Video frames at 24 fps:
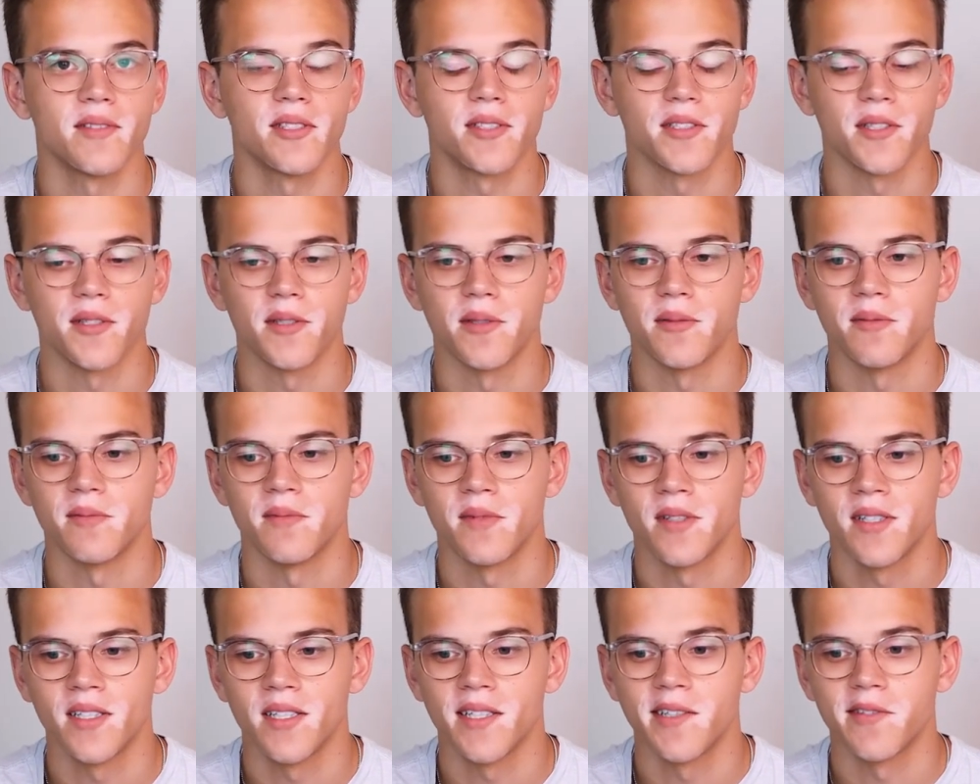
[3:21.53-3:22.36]
So
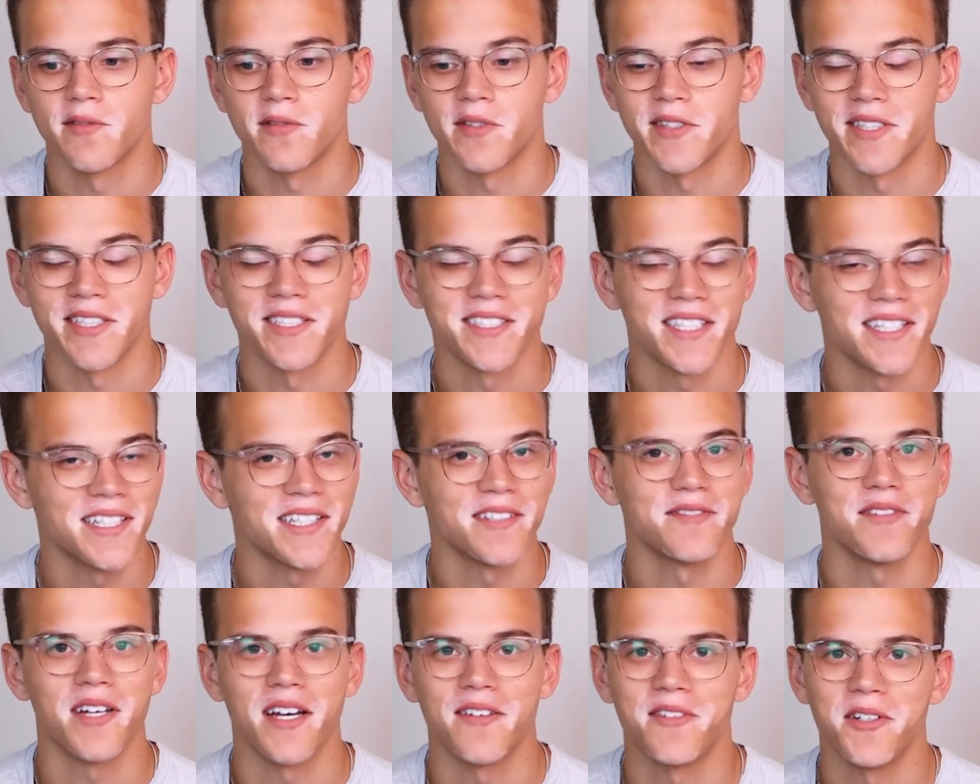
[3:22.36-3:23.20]
for the sake
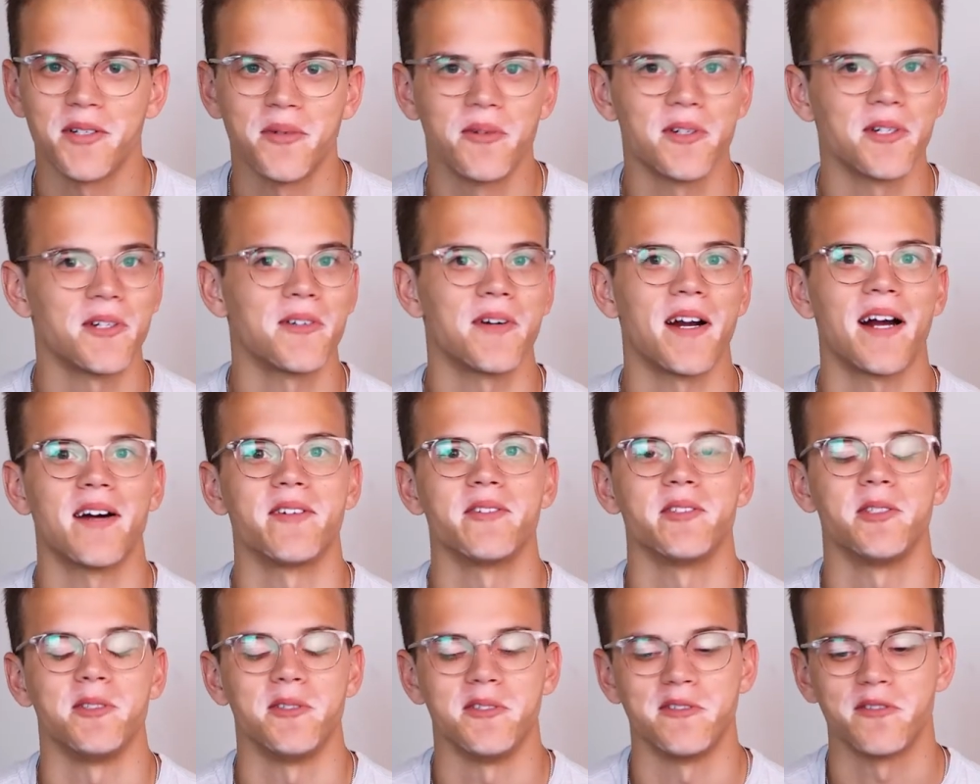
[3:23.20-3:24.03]
of everyone
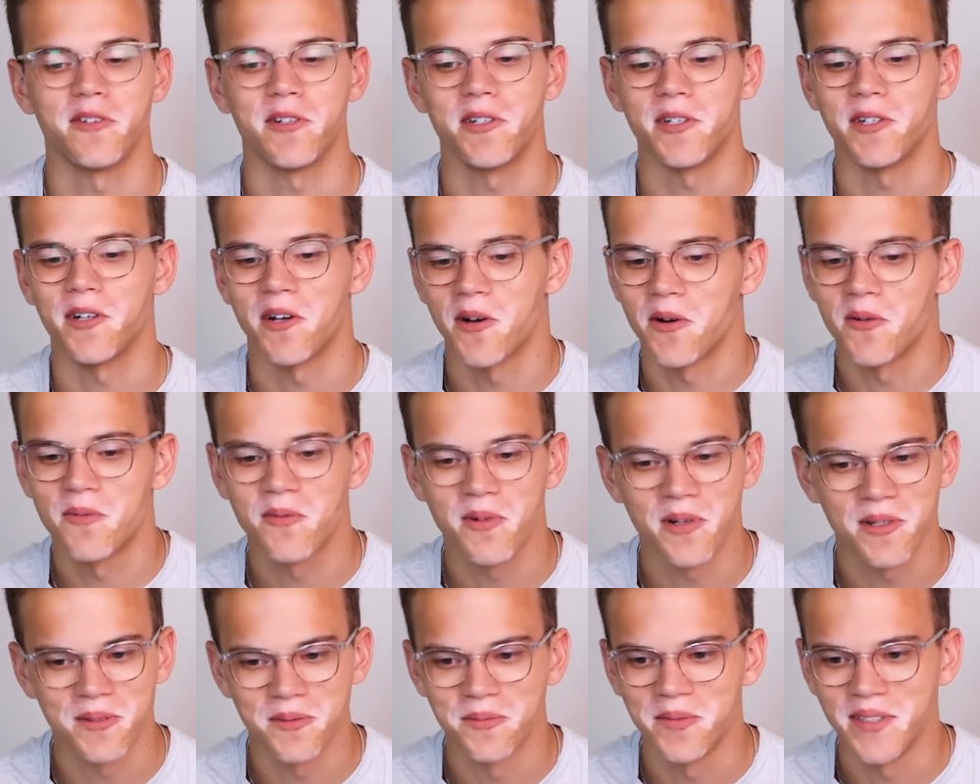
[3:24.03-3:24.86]
around you, for your own
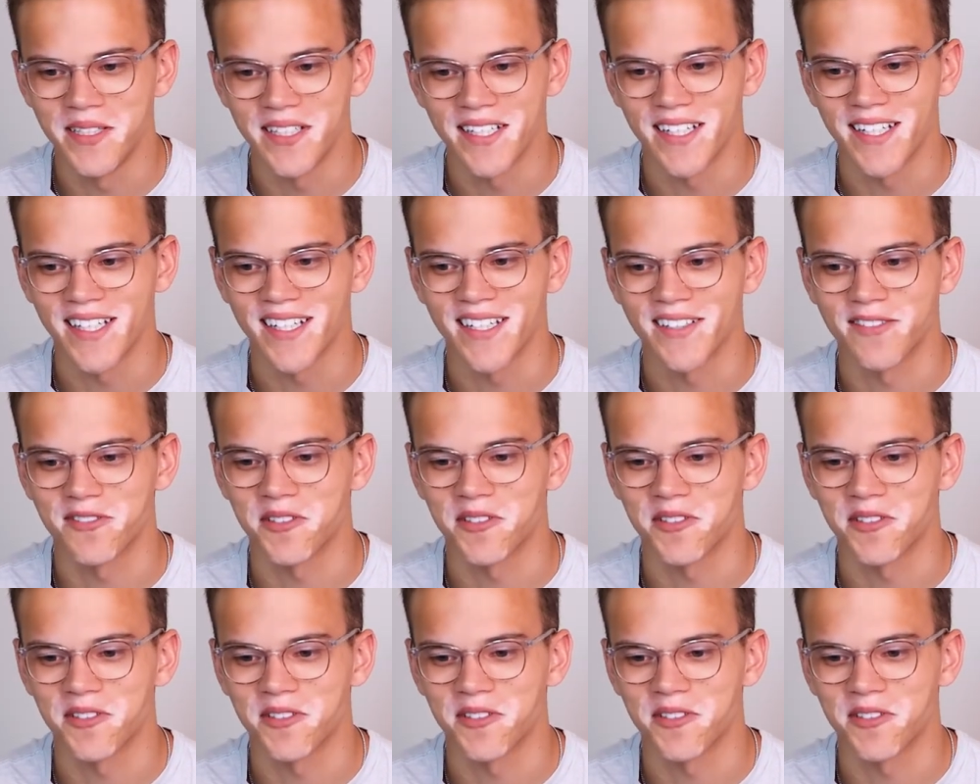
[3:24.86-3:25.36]
well-being,